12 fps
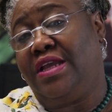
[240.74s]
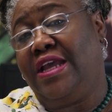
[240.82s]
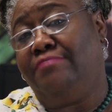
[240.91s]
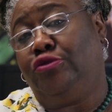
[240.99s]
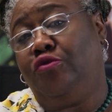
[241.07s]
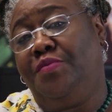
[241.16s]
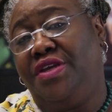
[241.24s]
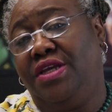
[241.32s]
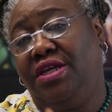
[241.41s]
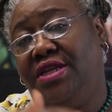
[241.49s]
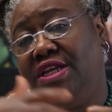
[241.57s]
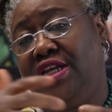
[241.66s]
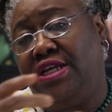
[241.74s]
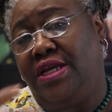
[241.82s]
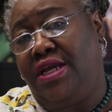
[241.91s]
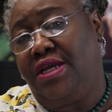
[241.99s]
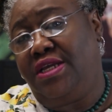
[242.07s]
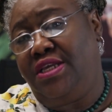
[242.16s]
came to be in
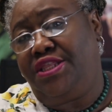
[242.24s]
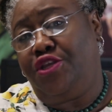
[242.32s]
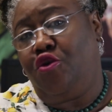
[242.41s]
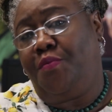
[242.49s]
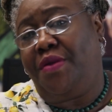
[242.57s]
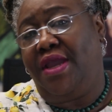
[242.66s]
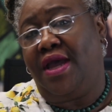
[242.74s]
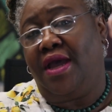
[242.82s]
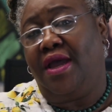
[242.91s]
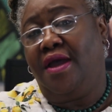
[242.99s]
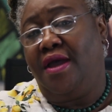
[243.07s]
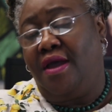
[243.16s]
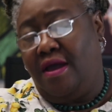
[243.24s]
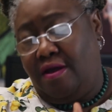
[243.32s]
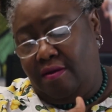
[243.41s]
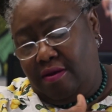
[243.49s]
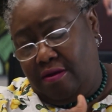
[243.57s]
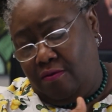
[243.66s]
Ethiopia
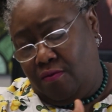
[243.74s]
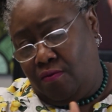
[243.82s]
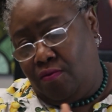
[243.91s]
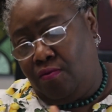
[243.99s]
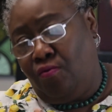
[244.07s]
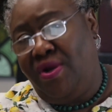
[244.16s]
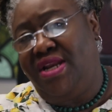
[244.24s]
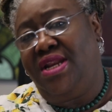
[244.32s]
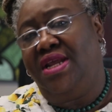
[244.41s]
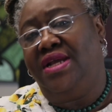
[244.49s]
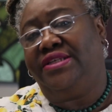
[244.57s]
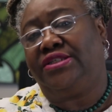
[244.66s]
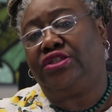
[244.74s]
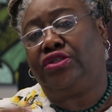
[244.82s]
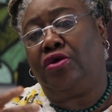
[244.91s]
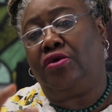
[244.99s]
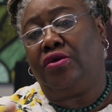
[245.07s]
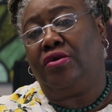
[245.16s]
with the
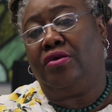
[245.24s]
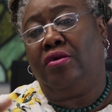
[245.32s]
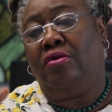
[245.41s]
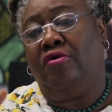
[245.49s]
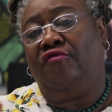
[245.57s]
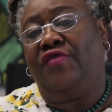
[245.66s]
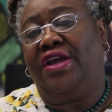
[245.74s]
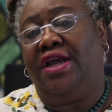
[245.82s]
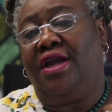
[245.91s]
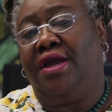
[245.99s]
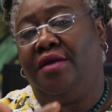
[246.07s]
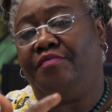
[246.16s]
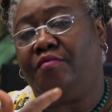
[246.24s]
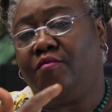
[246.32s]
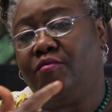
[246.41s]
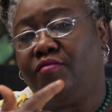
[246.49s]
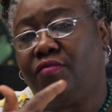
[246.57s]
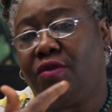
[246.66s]
son of the
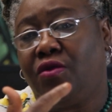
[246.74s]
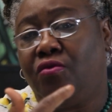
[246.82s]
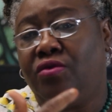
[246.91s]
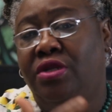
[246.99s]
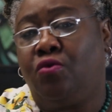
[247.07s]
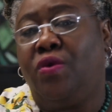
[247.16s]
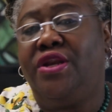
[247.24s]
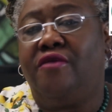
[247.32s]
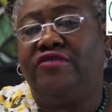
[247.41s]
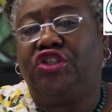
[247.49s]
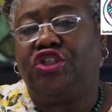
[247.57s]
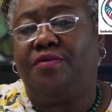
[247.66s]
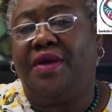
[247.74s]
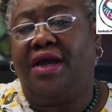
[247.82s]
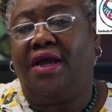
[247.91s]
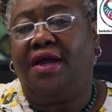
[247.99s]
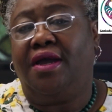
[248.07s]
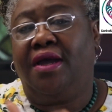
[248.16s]
Queen of
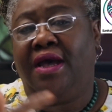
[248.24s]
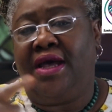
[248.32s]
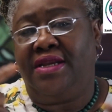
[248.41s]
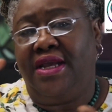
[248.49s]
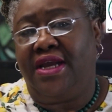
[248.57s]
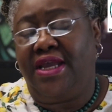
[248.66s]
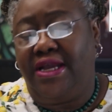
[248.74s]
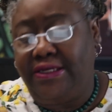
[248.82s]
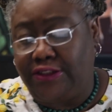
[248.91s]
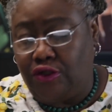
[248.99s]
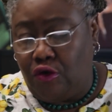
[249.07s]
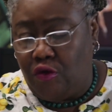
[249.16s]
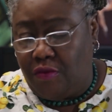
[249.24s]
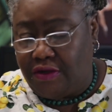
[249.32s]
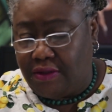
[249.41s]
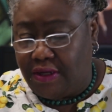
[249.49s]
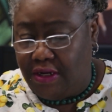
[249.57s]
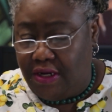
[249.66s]
Sheba and King
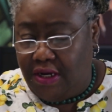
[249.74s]
Solomon.